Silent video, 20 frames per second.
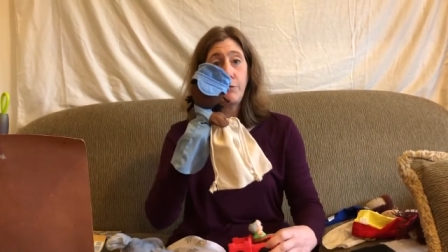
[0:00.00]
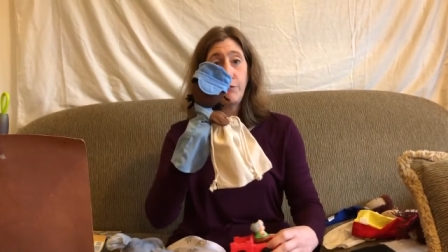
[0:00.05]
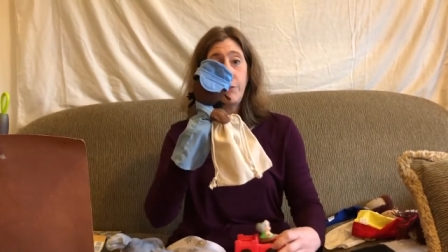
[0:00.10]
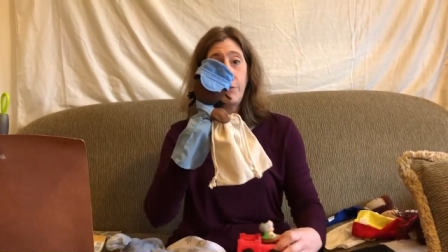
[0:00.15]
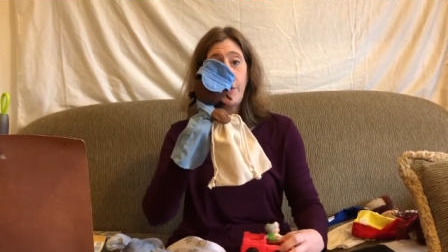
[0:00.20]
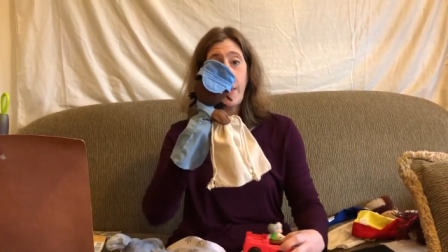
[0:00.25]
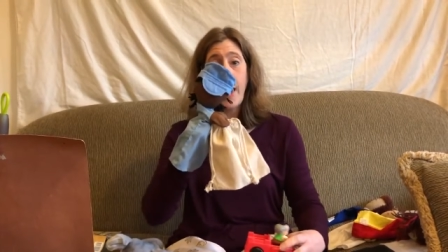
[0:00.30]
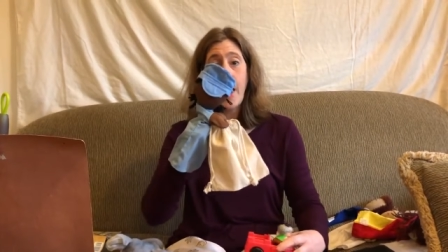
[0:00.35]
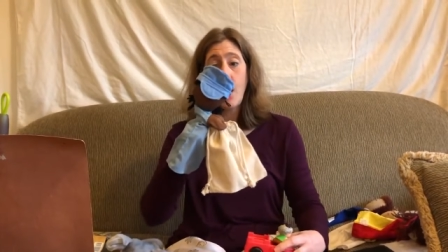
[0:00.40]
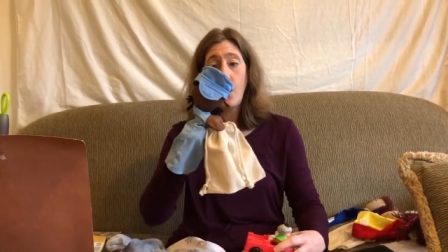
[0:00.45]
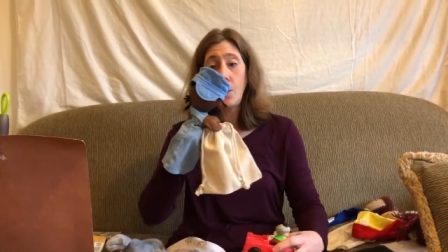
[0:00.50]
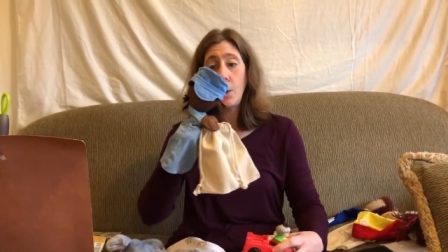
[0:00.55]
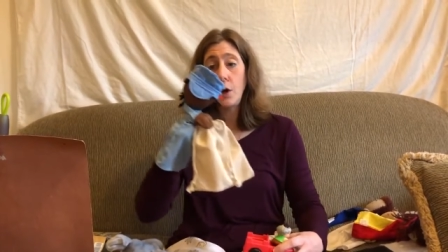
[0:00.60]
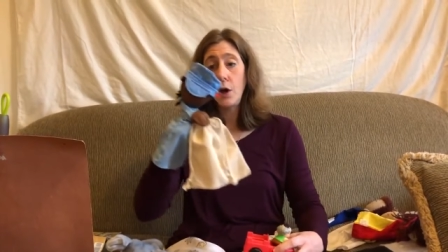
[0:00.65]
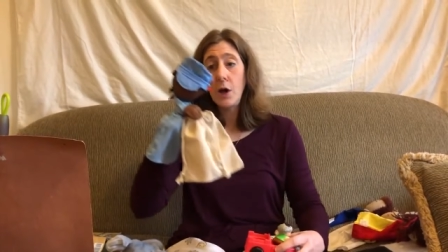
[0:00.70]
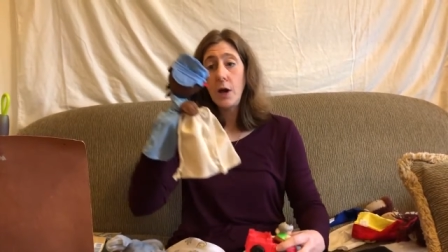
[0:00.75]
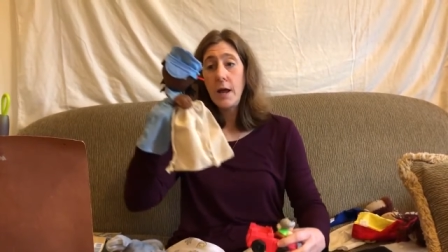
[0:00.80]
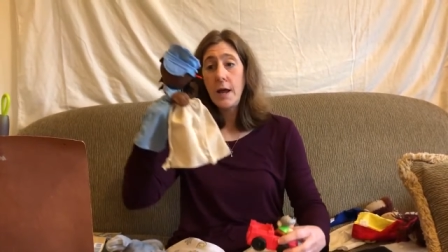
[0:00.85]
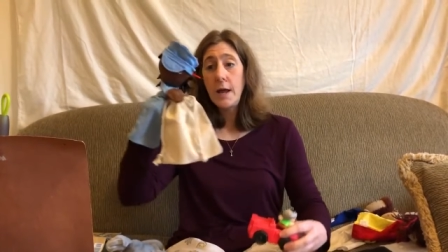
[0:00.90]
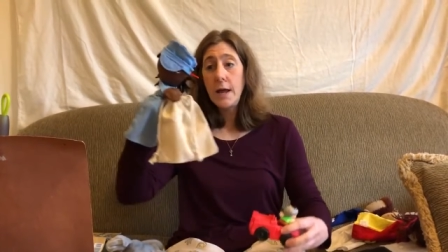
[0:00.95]

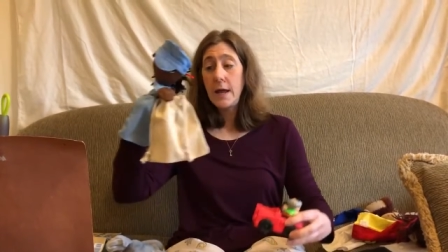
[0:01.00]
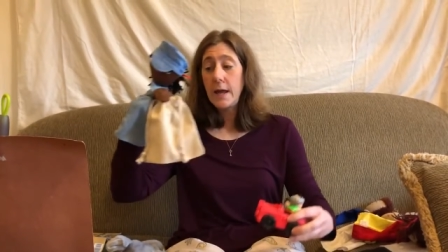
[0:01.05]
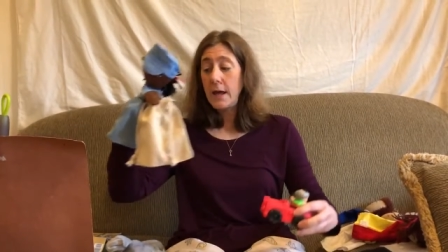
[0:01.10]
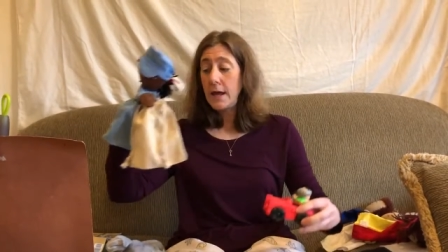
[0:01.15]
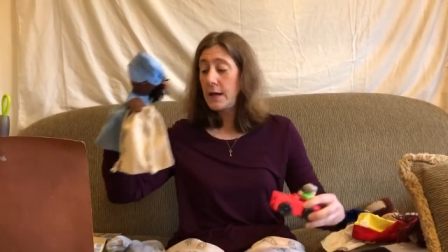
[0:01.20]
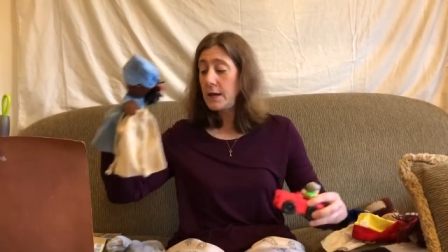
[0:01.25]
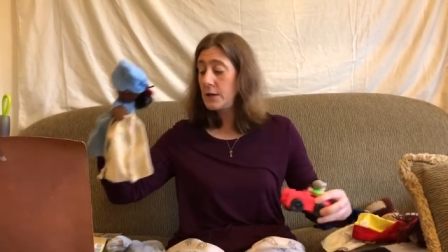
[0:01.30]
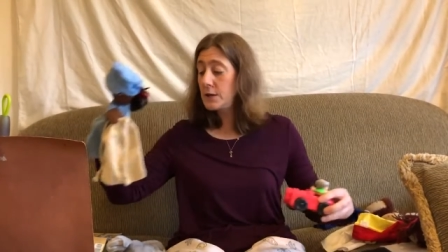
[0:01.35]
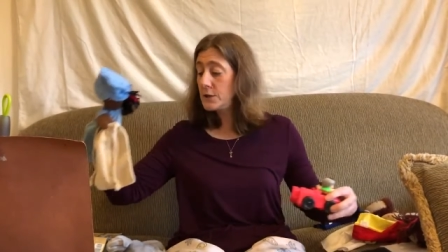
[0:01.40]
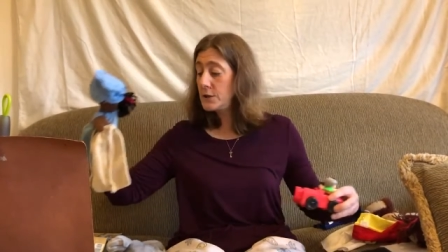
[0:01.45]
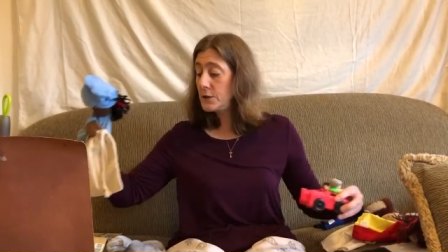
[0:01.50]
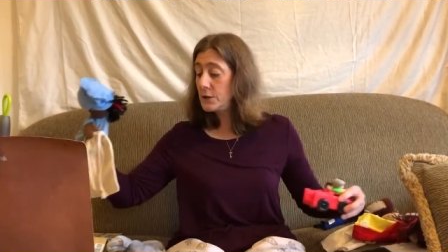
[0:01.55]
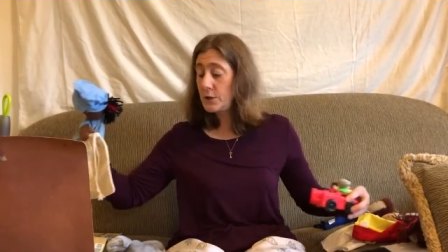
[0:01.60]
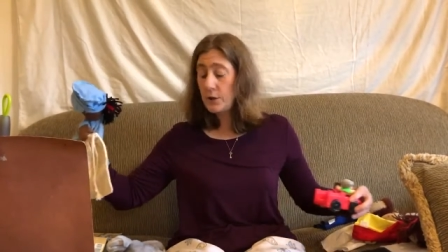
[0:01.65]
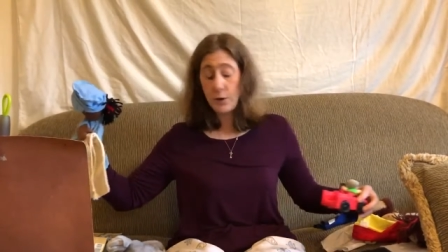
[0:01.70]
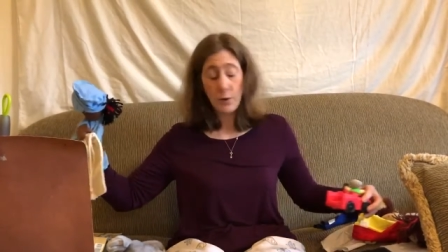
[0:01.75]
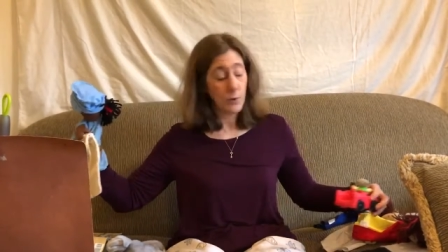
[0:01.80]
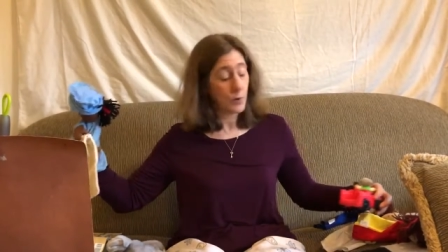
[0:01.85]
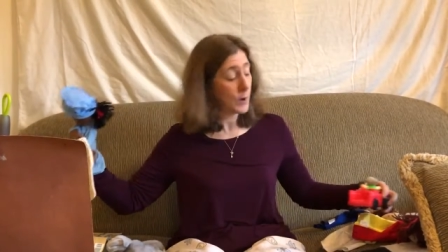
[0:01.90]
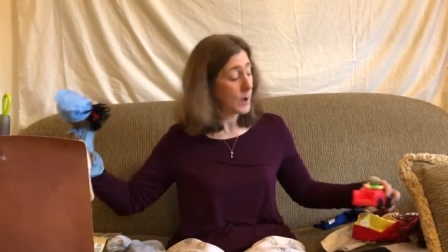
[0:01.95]
flour
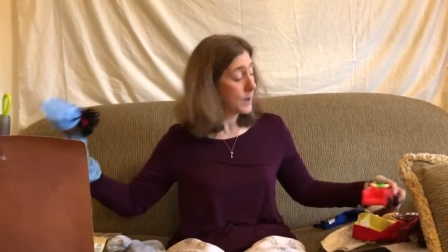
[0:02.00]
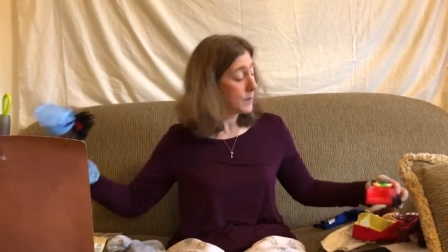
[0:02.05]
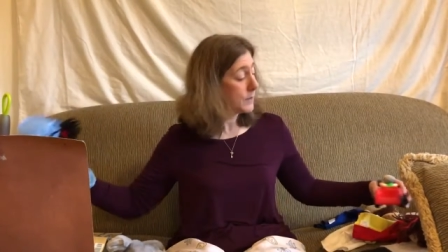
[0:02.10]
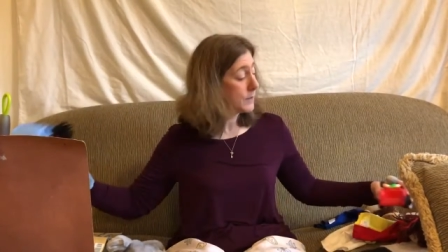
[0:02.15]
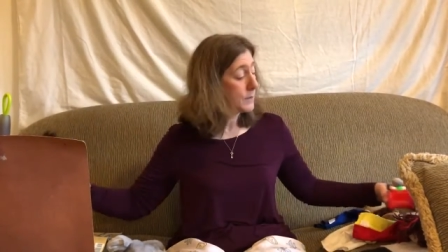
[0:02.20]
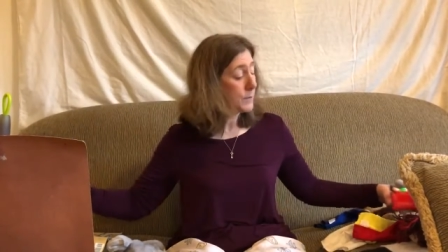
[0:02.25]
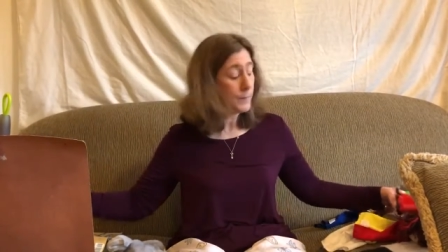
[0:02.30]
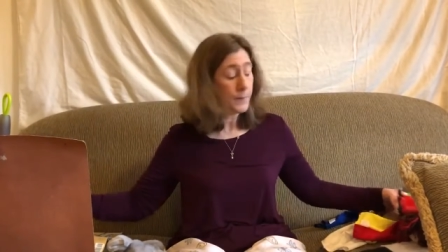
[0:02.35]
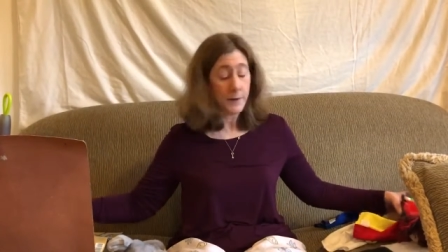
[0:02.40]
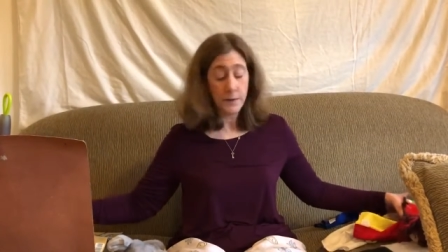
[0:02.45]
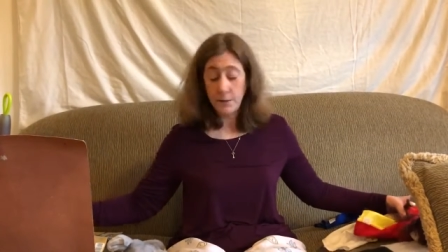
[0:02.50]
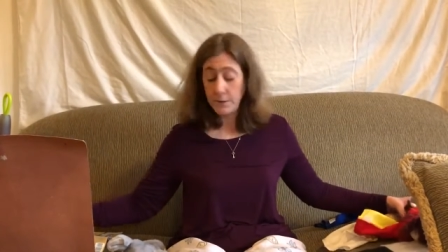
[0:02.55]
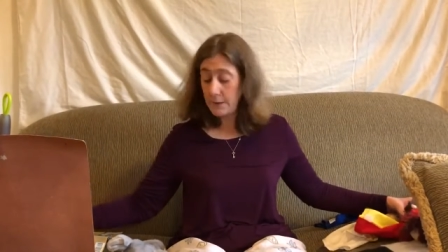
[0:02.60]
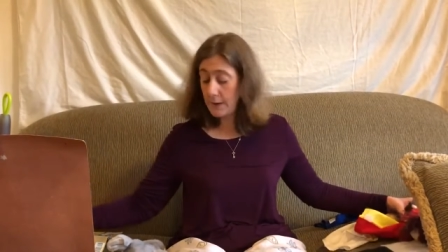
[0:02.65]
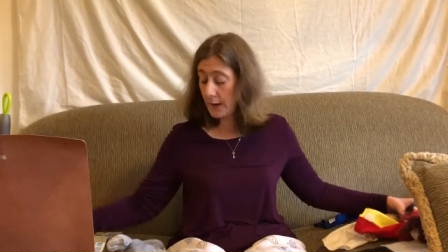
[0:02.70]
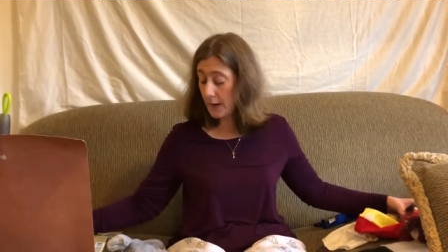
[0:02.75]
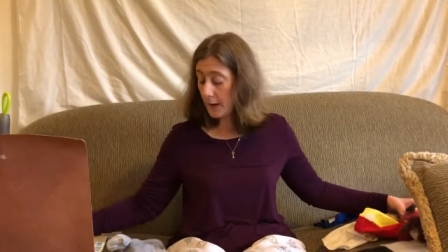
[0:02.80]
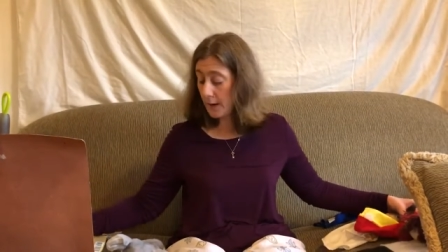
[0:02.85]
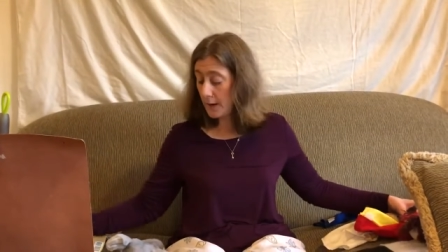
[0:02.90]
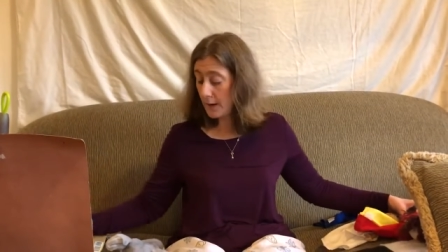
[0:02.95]
into the
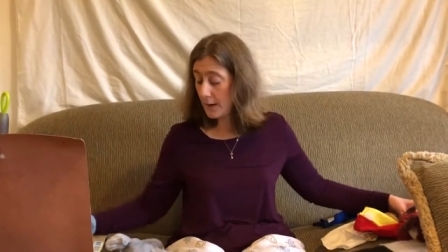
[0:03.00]
building.